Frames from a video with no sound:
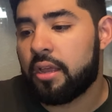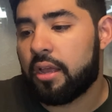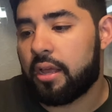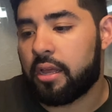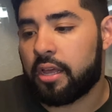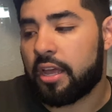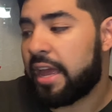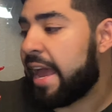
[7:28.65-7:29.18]
Uh,
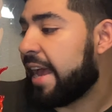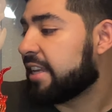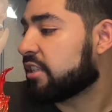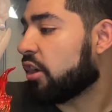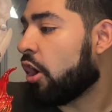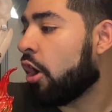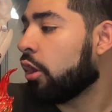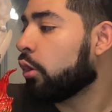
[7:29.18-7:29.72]
it
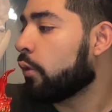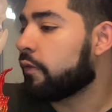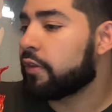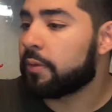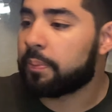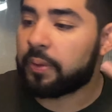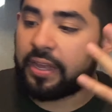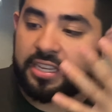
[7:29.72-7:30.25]
has all over
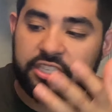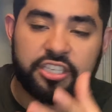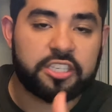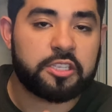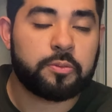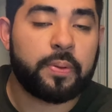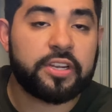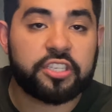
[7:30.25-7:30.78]
the place, just
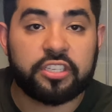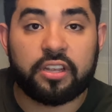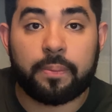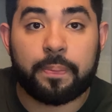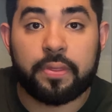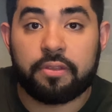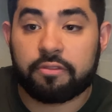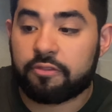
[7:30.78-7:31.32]
especially
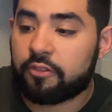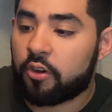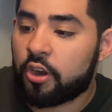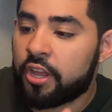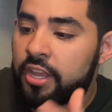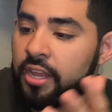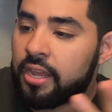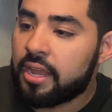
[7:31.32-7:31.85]
up in the
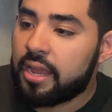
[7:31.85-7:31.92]
front.